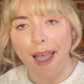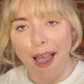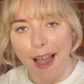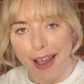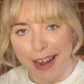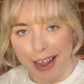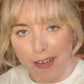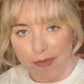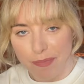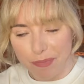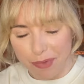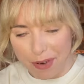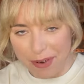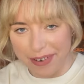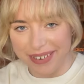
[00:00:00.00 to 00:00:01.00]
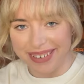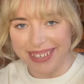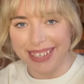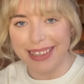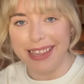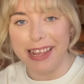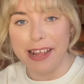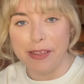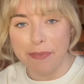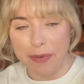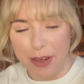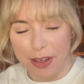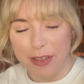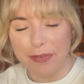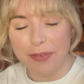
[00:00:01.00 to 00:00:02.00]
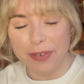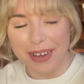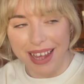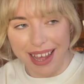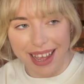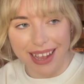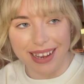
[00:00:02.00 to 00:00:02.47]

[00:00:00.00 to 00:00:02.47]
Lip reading: I have bought these beautiful hair